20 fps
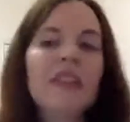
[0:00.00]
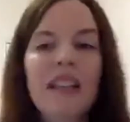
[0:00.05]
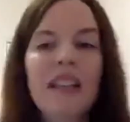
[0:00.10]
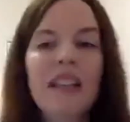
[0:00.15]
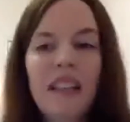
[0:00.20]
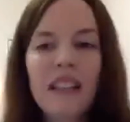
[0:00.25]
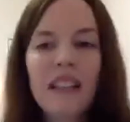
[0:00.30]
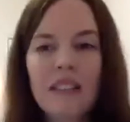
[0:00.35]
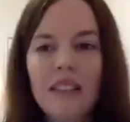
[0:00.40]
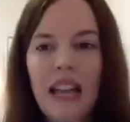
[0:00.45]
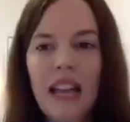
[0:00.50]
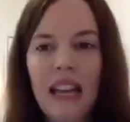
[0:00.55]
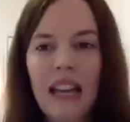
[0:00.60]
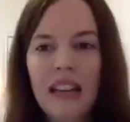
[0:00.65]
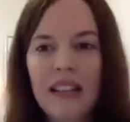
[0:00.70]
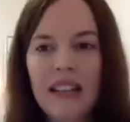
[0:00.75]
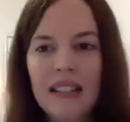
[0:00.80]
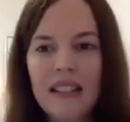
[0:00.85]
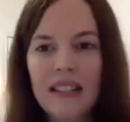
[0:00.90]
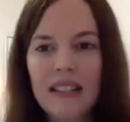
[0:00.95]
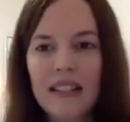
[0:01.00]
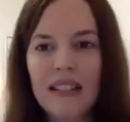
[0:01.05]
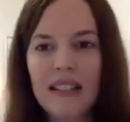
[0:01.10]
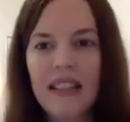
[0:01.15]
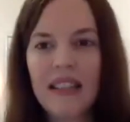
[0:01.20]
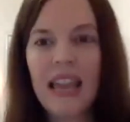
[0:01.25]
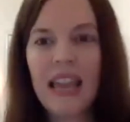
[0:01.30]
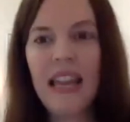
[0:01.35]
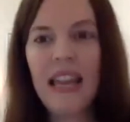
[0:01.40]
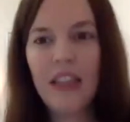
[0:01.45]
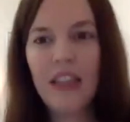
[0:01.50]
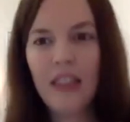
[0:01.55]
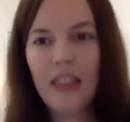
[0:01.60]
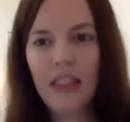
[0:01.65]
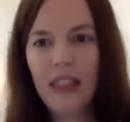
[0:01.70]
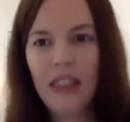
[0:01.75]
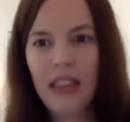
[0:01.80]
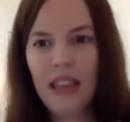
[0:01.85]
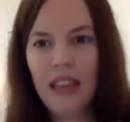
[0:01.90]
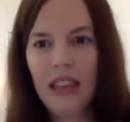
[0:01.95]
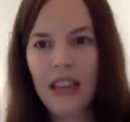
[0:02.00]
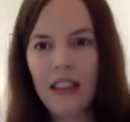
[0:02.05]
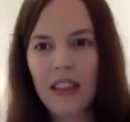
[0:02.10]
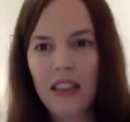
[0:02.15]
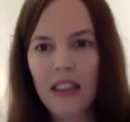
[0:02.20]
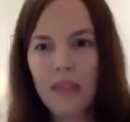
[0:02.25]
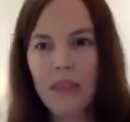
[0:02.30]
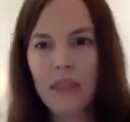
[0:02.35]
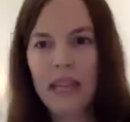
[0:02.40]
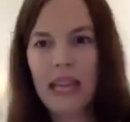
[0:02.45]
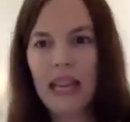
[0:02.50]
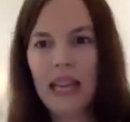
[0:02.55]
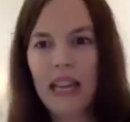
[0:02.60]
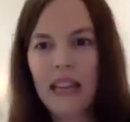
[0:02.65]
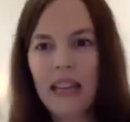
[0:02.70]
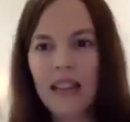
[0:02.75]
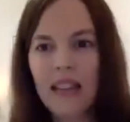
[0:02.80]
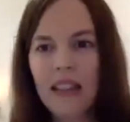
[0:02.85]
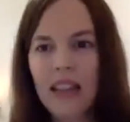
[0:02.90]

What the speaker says: like I said in the beginning,